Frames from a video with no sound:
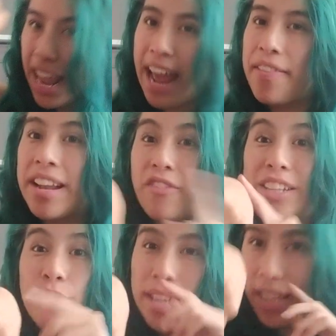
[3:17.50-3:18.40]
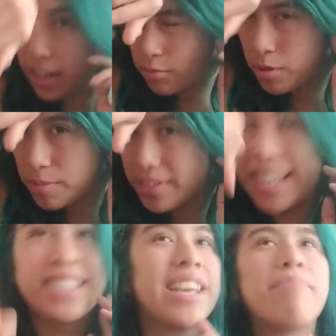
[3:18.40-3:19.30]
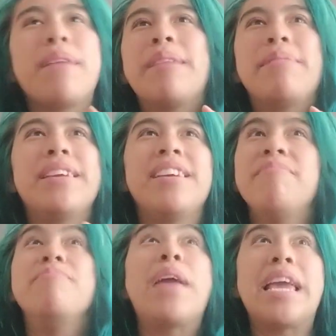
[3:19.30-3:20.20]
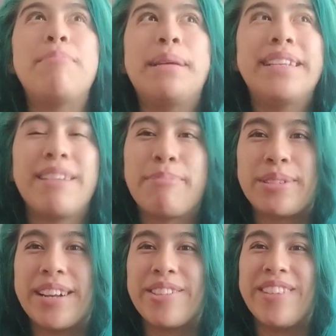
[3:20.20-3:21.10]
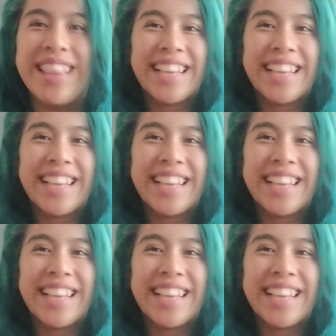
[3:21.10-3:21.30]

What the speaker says: and then if I do it here, that's like maybe 10% of the way.